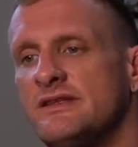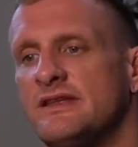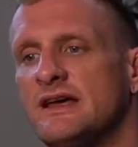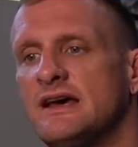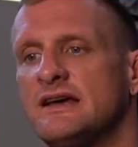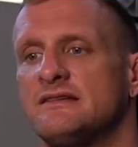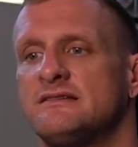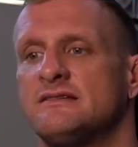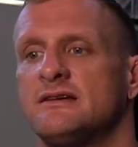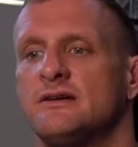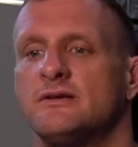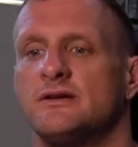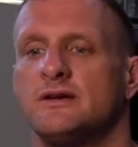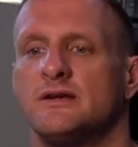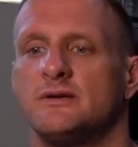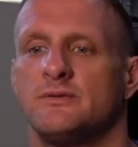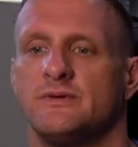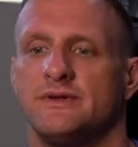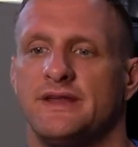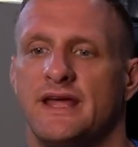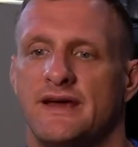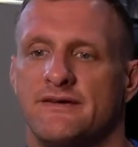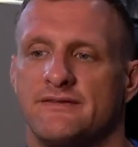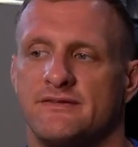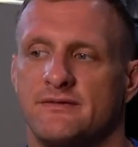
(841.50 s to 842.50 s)
that token
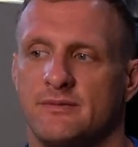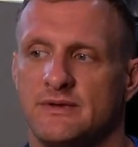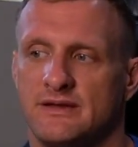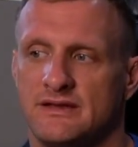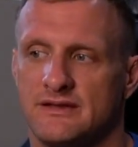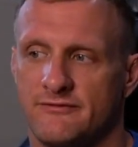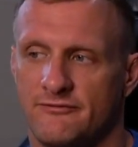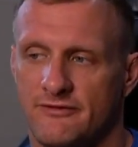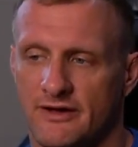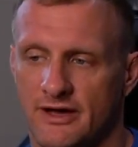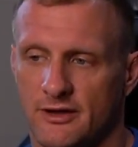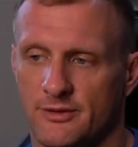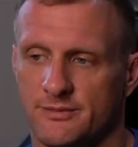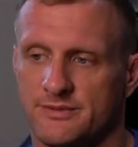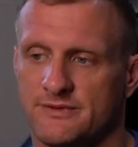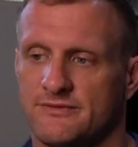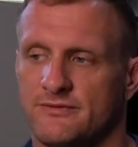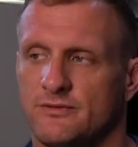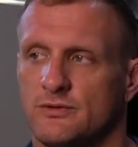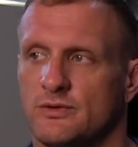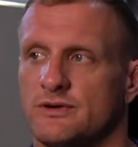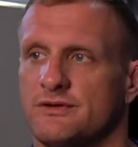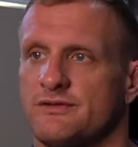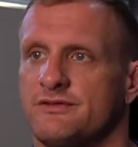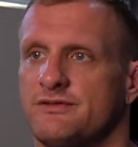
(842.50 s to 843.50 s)
would have to be developed
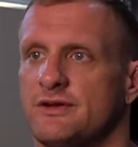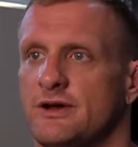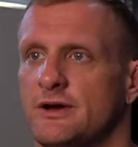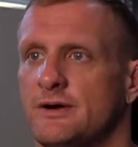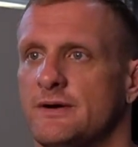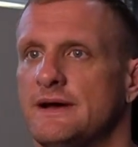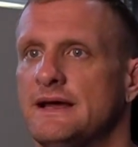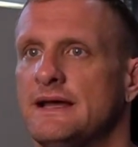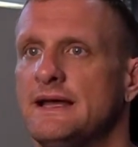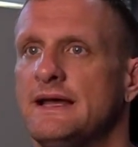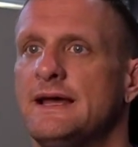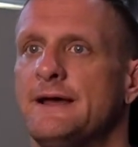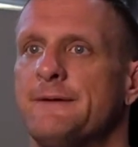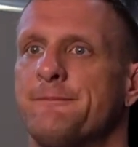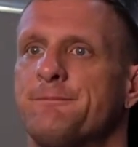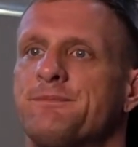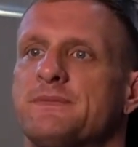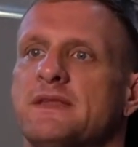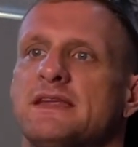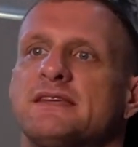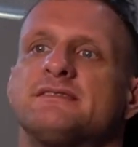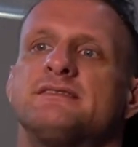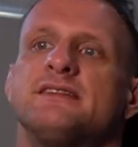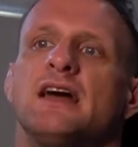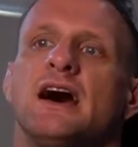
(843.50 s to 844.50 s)
for. So
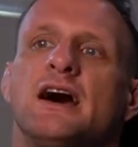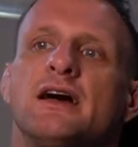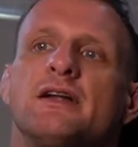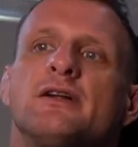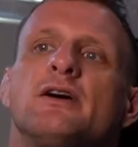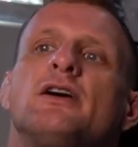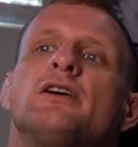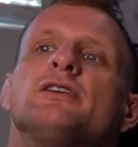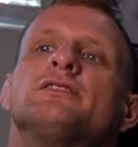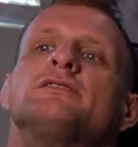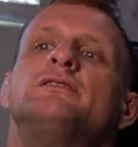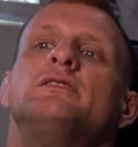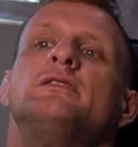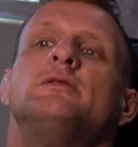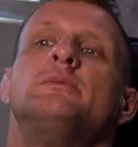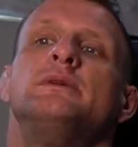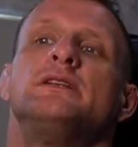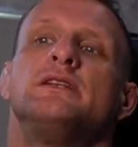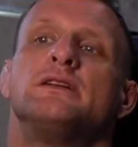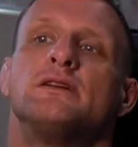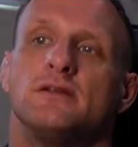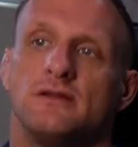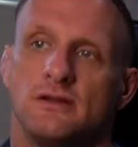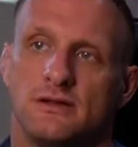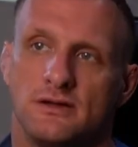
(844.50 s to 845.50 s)
it's not all doom
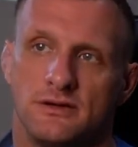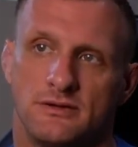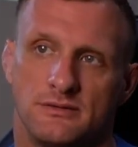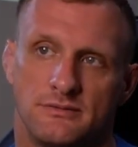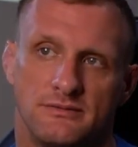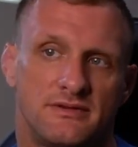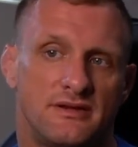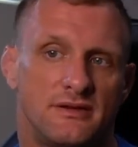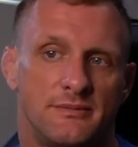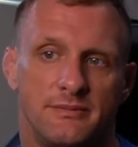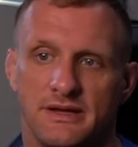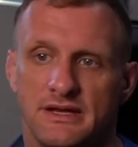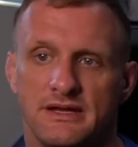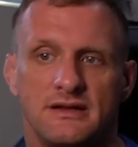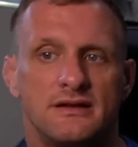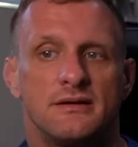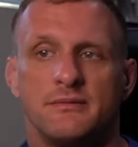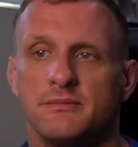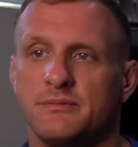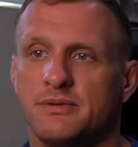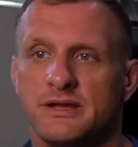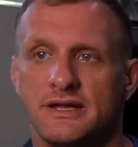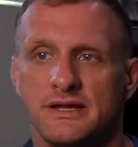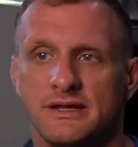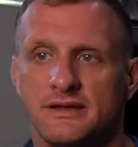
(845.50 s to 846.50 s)
and gloom, to be
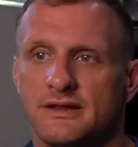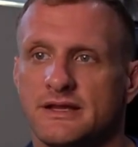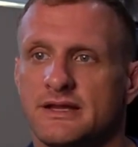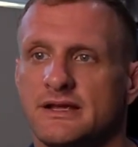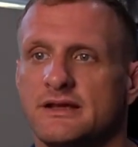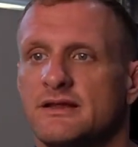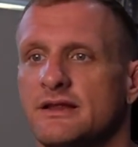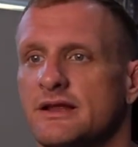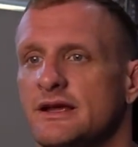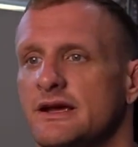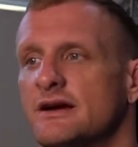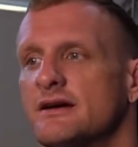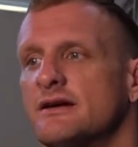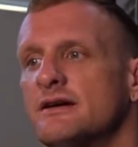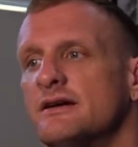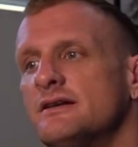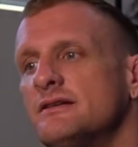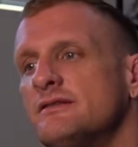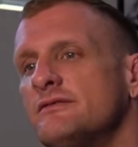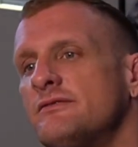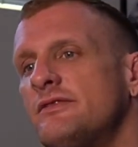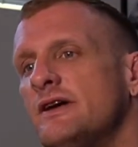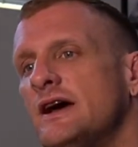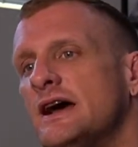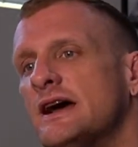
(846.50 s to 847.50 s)
completely clear.
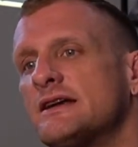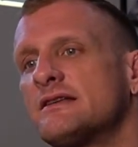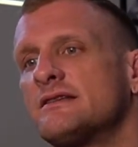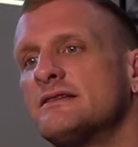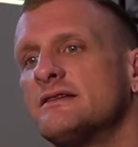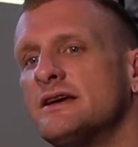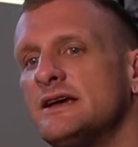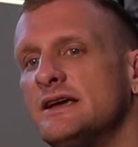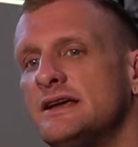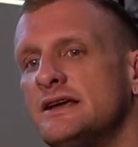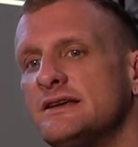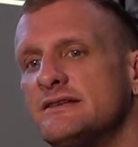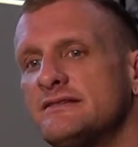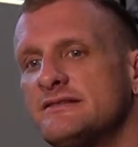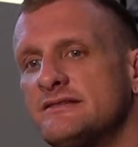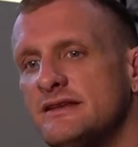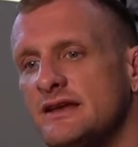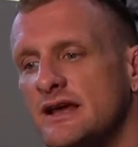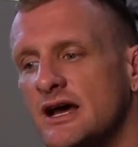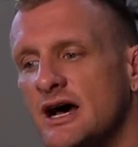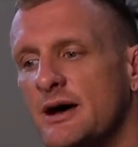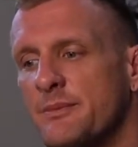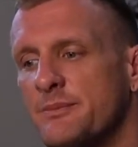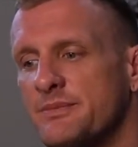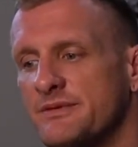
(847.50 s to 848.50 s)
In fact, like, it's
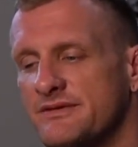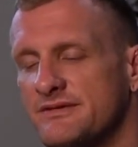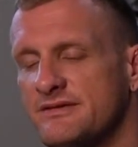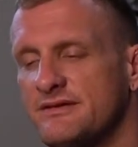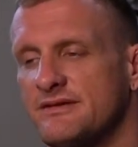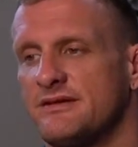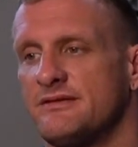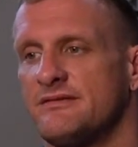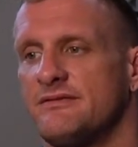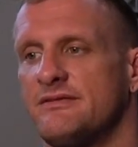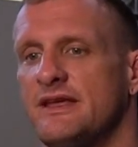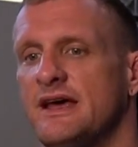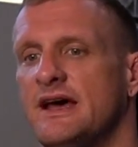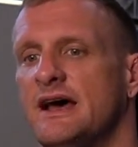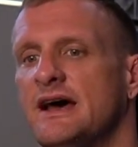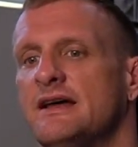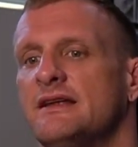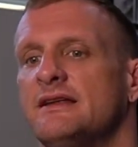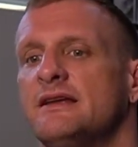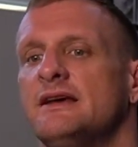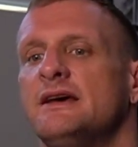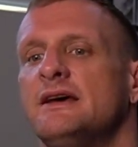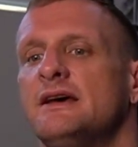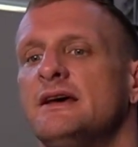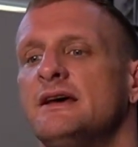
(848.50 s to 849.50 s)
the opposite of
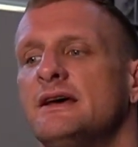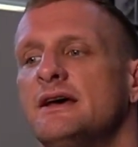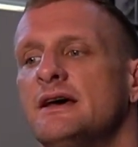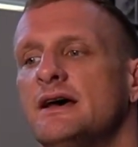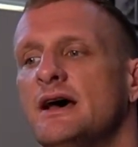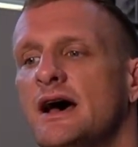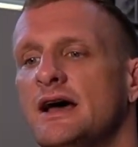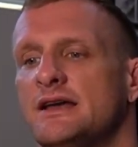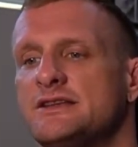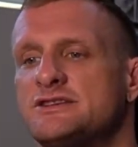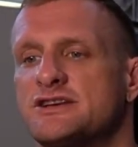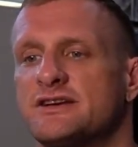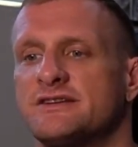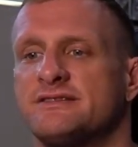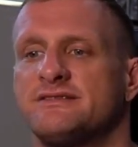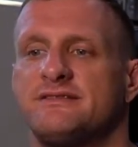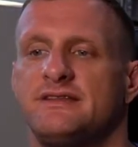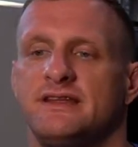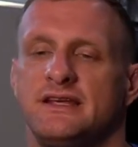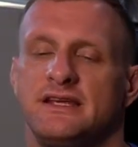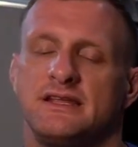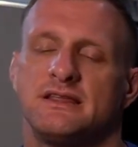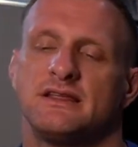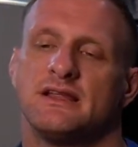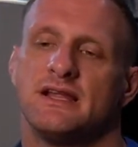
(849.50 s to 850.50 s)
that. I just
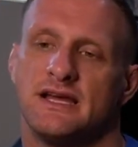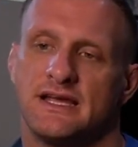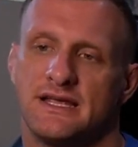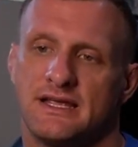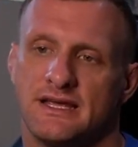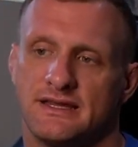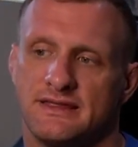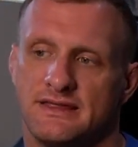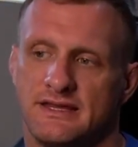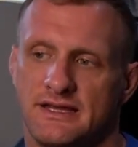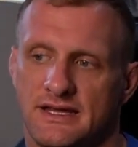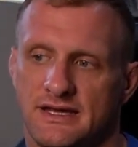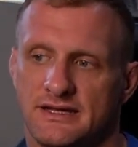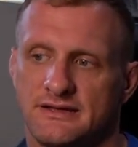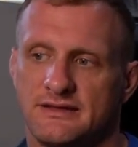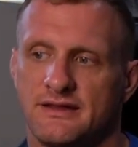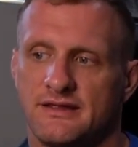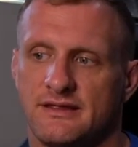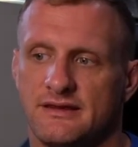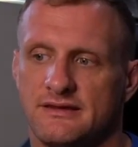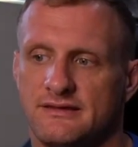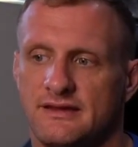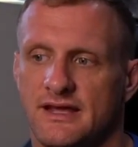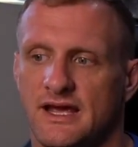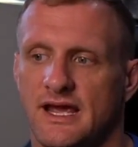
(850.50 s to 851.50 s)
think, like, at the end of
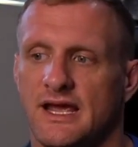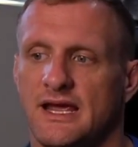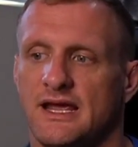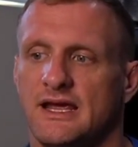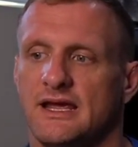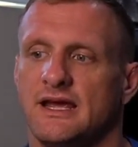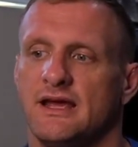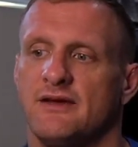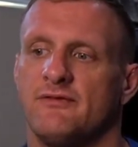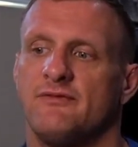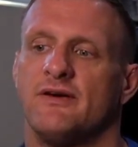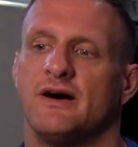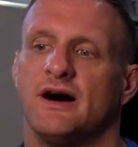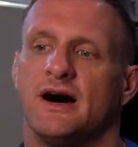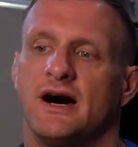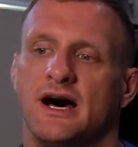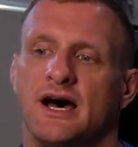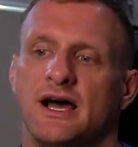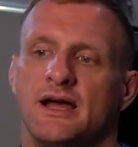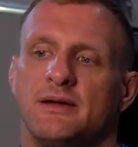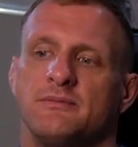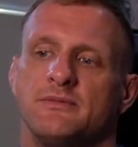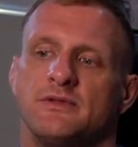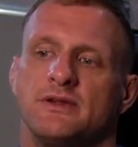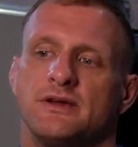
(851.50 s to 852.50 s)
the day, if
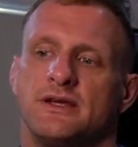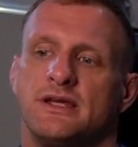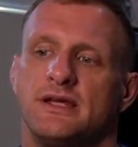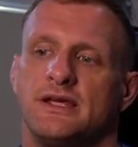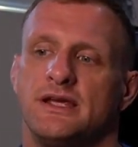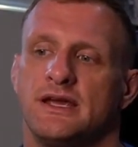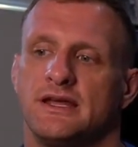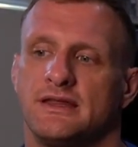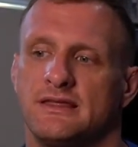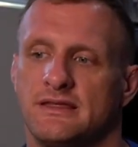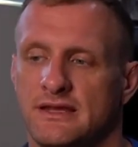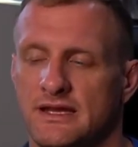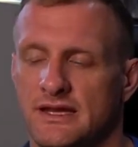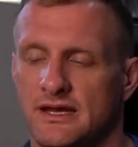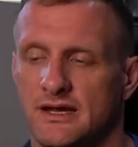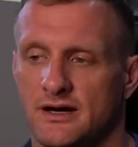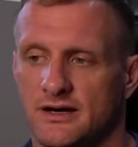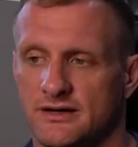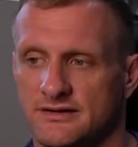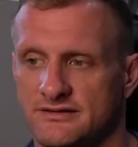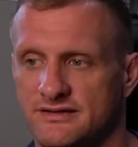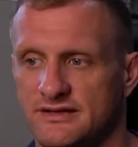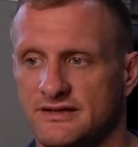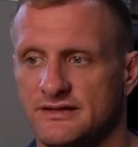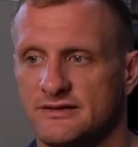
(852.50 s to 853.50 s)
I'm looking at the
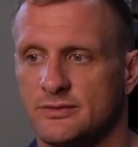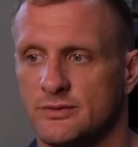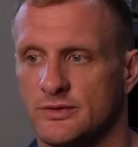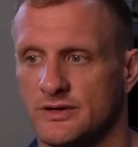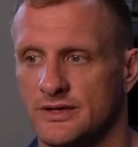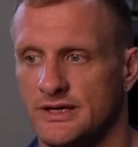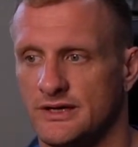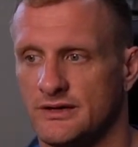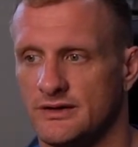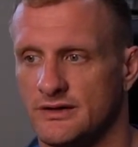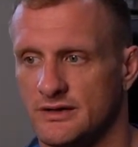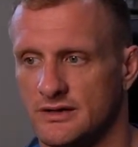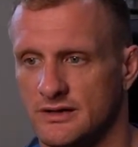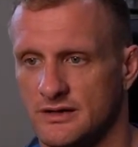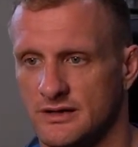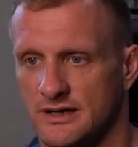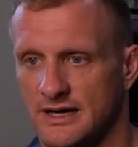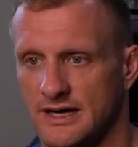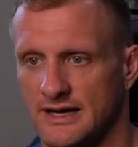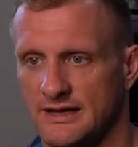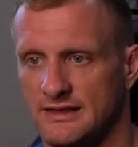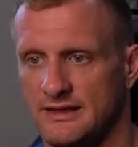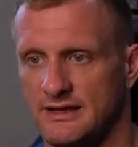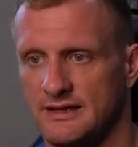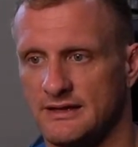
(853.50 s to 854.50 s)
ERC-20R,
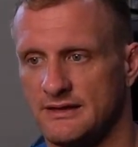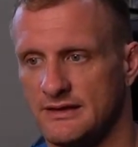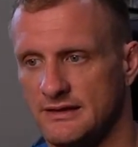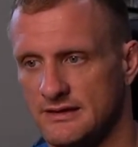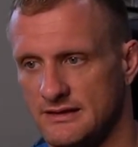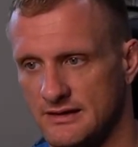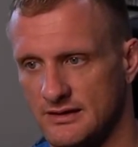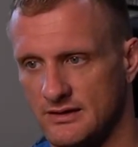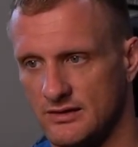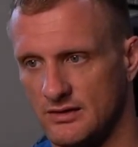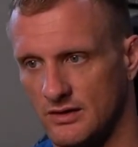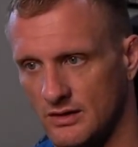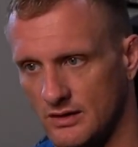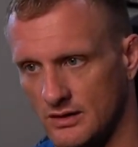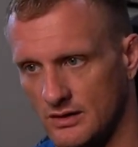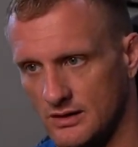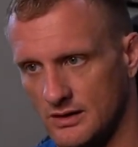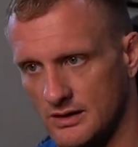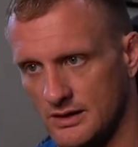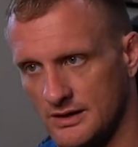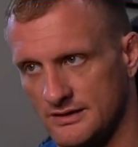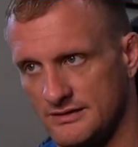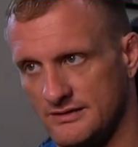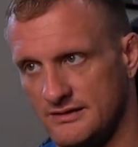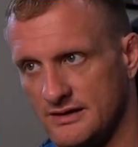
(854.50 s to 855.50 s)
I think that
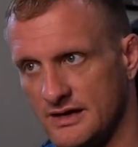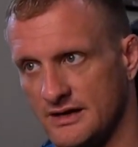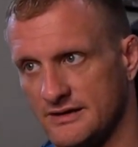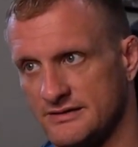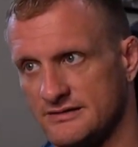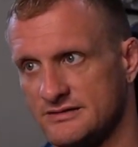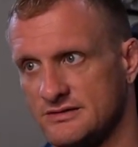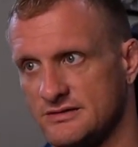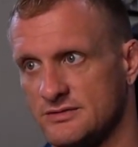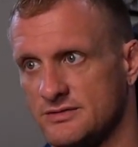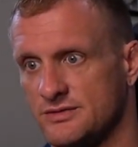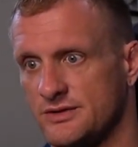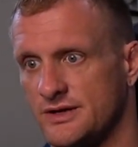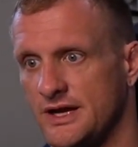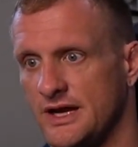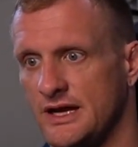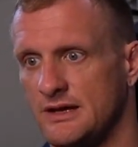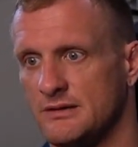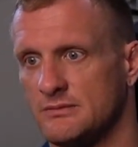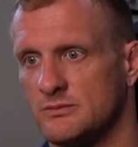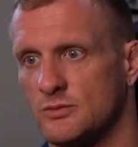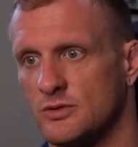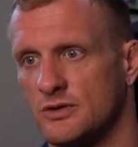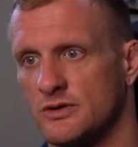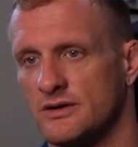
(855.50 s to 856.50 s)
it does
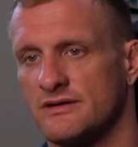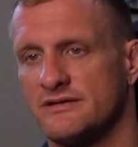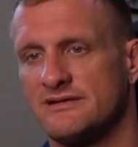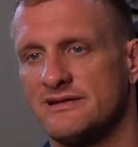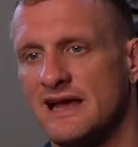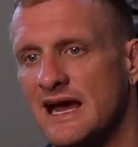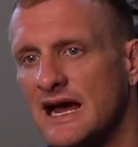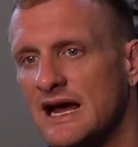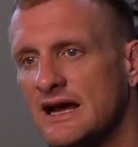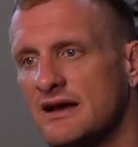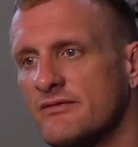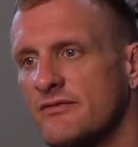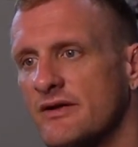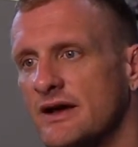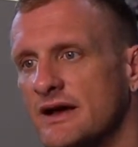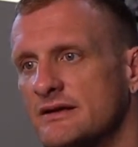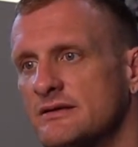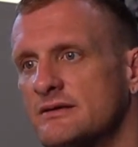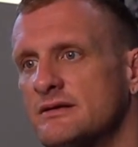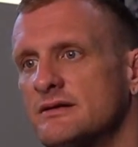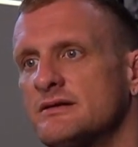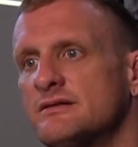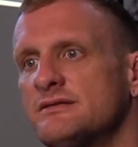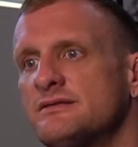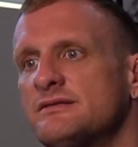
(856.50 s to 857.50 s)
create more attack
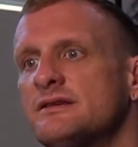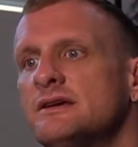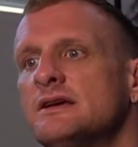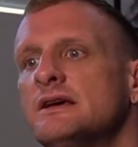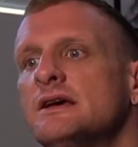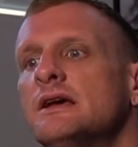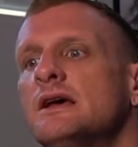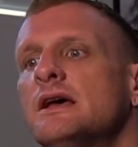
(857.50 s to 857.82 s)
vectors.